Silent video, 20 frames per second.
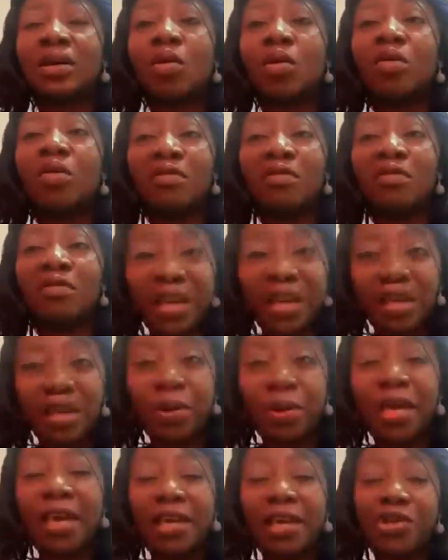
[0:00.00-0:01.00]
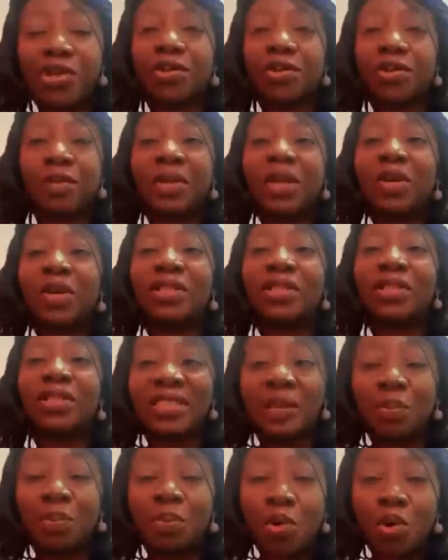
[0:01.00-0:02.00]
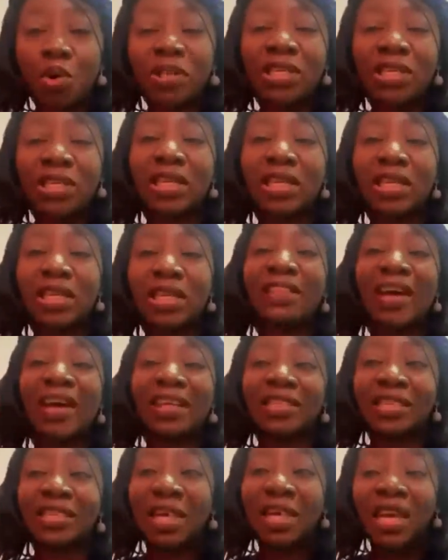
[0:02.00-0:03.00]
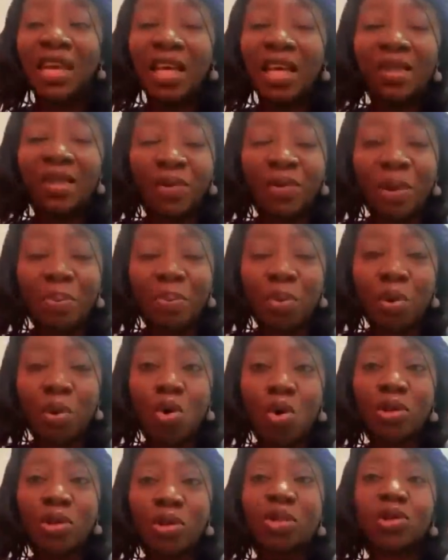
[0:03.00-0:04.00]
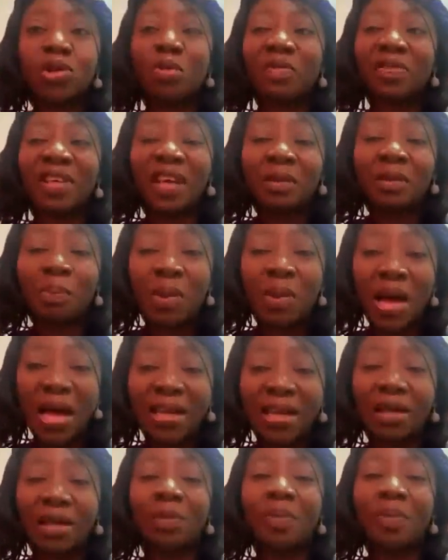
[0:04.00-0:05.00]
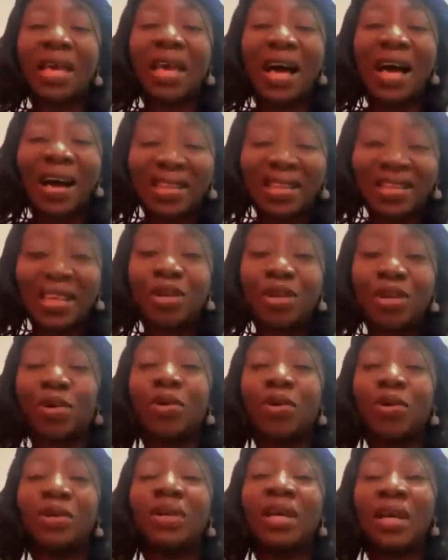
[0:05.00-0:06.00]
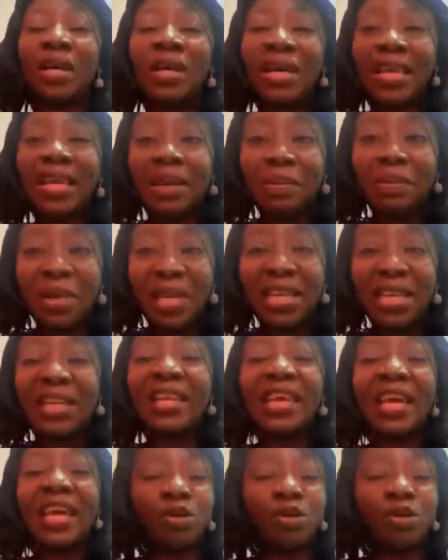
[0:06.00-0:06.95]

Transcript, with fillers: of Education because it's important that the report of that panel be acted on immediately.